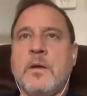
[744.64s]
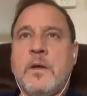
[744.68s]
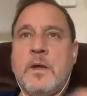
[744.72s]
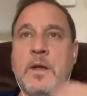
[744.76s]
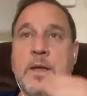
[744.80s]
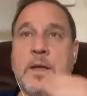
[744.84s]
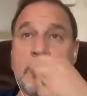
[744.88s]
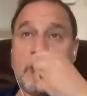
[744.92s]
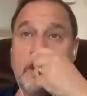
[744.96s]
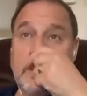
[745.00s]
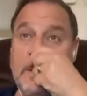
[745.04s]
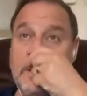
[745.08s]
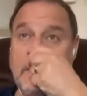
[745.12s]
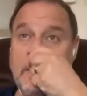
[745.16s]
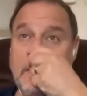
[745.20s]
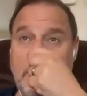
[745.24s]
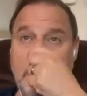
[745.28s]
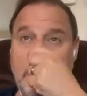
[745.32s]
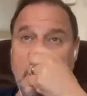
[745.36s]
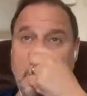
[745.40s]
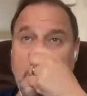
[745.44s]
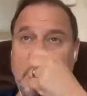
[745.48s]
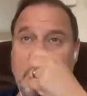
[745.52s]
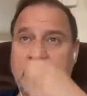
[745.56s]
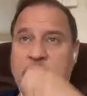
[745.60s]
and
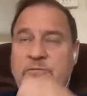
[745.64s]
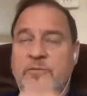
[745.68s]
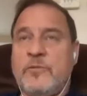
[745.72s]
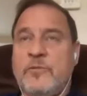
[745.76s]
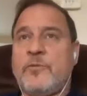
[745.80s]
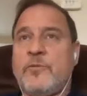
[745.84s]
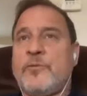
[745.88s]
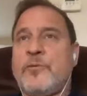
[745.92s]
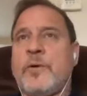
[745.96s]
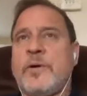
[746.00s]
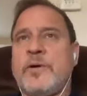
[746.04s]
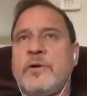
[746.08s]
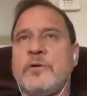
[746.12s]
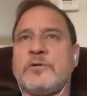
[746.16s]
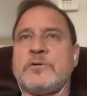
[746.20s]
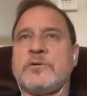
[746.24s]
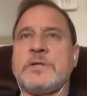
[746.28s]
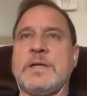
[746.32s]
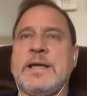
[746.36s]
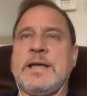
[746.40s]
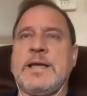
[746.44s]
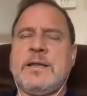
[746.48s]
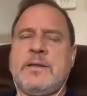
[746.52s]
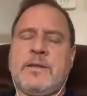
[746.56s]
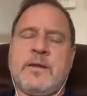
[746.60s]
even with what you're
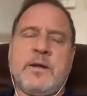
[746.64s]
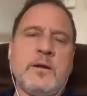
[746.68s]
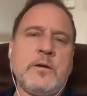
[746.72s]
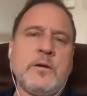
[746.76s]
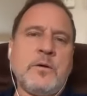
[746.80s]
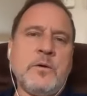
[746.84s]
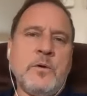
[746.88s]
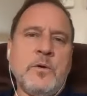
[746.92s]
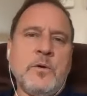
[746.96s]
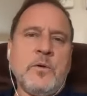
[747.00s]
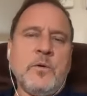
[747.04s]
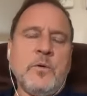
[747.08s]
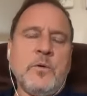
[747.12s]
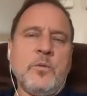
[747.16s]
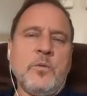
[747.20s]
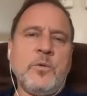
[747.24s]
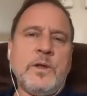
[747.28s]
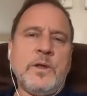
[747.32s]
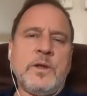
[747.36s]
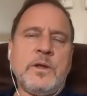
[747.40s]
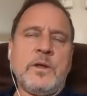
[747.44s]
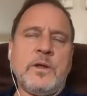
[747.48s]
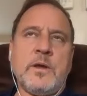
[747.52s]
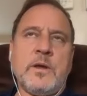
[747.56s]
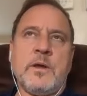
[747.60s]
saying there
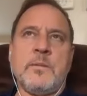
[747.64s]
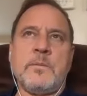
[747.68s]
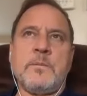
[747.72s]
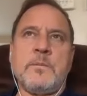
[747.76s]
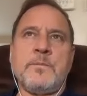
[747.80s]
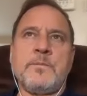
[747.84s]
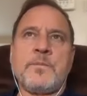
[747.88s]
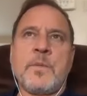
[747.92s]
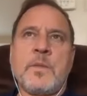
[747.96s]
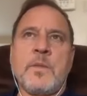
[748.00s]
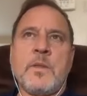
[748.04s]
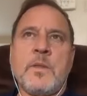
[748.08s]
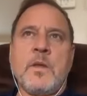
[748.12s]
we um,